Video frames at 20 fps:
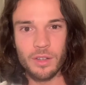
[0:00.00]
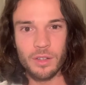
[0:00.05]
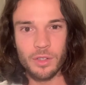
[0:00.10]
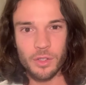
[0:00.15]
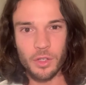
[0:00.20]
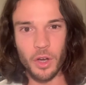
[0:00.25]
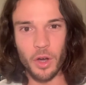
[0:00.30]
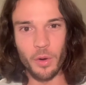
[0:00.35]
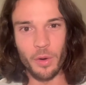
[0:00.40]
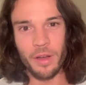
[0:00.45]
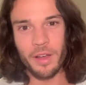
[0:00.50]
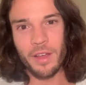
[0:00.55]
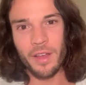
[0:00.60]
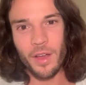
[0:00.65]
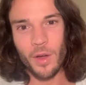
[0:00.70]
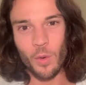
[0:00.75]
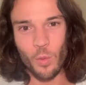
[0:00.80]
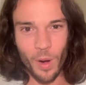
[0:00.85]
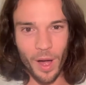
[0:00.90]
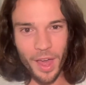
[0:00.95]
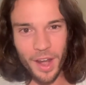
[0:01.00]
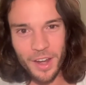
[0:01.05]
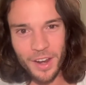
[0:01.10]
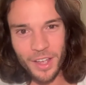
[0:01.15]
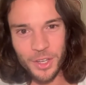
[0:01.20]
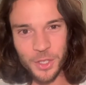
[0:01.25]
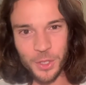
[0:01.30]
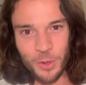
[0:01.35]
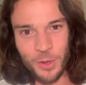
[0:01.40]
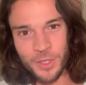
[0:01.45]
So, why did
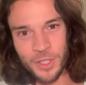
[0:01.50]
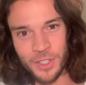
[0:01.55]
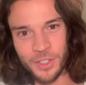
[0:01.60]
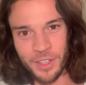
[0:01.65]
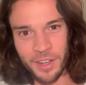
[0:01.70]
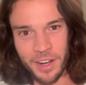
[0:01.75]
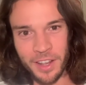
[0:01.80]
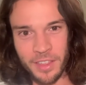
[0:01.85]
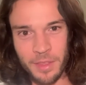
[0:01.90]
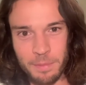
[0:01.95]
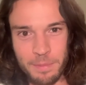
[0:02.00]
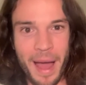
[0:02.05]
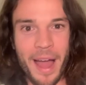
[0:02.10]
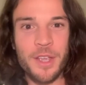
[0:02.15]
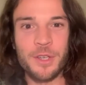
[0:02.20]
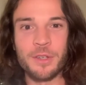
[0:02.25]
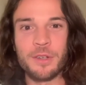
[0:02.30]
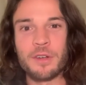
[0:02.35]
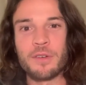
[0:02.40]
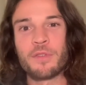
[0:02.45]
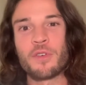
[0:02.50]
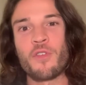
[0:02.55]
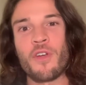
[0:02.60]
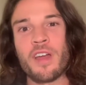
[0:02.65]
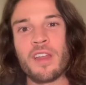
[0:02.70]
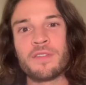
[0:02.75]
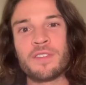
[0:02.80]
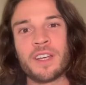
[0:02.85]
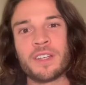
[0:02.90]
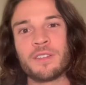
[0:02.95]
I choose to study the Bachelor of
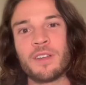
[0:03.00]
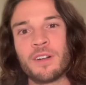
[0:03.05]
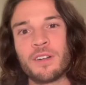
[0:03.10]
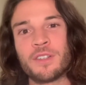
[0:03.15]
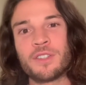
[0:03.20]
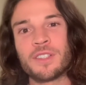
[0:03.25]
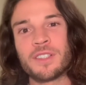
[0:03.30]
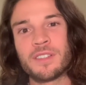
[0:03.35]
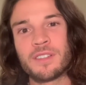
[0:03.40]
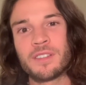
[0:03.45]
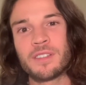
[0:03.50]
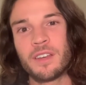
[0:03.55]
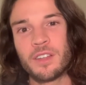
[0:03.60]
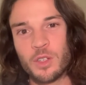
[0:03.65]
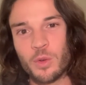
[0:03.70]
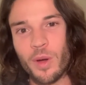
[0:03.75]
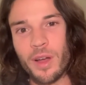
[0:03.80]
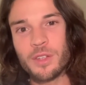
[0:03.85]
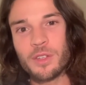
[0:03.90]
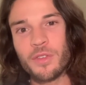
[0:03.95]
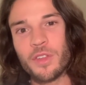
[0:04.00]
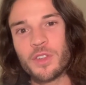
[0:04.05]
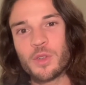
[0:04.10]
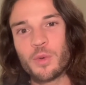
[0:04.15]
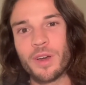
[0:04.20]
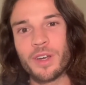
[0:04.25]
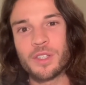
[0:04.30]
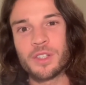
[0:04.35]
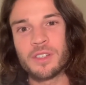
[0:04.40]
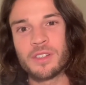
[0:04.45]
Creative Technologies? To answer this
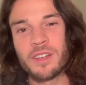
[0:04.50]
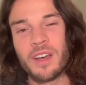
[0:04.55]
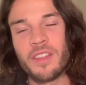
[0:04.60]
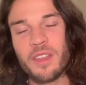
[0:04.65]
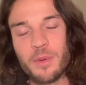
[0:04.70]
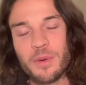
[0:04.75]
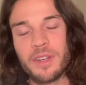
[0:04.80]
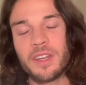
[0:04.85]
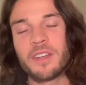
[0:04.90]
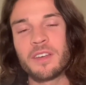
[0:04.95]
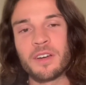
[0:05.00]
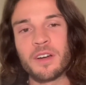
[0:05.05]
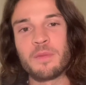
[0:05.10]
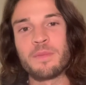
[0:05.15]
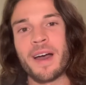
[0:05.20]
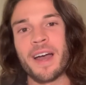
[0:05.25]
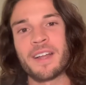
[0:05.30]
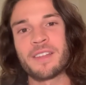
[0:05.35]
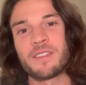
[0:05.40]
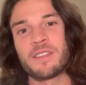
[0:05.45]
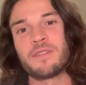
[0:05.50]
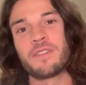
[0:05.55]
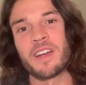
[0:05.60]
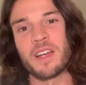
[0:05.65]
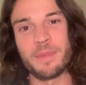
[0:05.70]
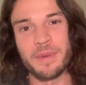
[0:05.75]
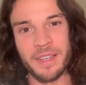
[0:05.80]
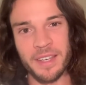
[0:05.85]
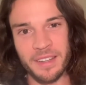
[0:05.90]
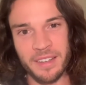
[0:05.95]
question, I think we need to go back to the very
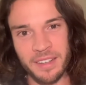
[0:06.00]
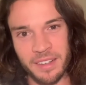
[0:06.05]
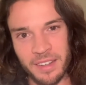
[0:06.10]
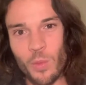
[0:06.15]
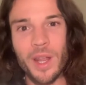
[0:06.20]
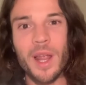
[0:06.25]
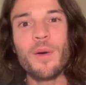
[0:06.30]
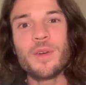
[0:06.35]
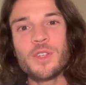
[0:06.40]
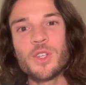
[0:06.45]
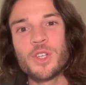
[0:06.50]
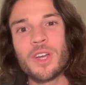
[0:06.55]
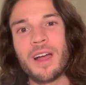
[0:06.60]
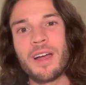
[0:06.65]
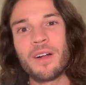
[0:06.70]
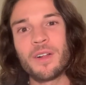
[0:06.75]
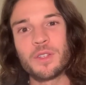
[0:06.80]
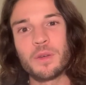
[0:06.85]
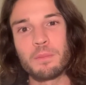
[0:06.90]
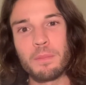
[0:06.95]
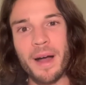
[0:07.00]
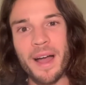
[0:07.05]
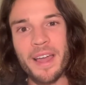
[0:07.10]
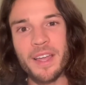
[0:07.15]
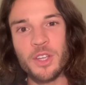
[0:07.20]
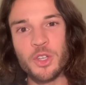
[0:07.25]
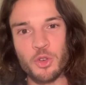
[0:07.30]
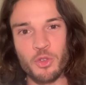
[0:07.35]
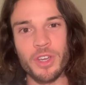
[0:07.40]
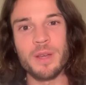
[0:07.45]
beginning. When I was a child, my
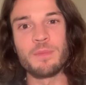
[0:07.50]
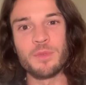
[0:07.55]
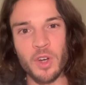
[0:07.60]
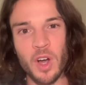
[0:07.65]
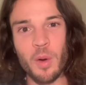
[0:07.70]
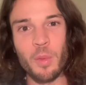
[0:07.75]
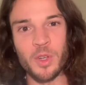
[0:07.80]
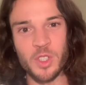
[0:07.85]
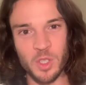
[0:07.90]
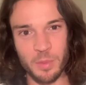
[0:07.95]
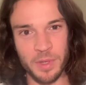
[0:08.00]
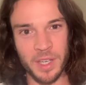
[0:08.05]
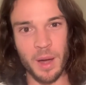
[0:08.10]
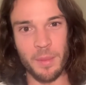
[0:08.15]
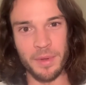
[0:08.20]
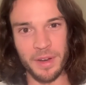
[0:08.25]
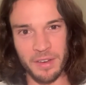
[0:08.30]
dream job was to become an